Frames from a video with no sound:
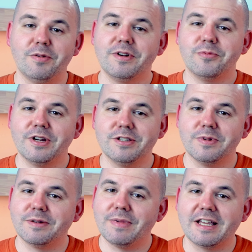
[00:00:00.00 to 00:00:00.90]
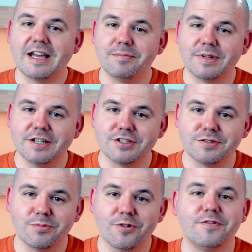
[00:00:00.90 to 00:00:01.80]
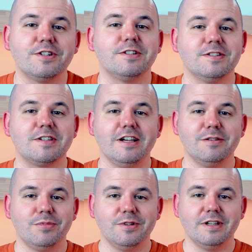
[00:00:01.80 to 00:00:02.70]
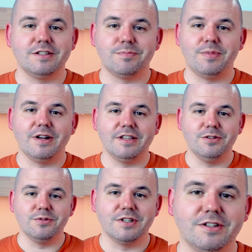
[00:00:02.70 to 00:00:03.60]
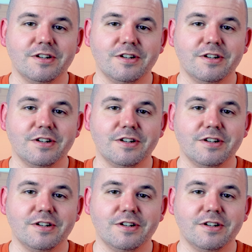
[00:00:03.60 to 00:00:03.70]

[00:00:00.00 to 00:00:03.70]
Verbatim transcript: Now, one of the ways we can make applications more efficient and scalable is by using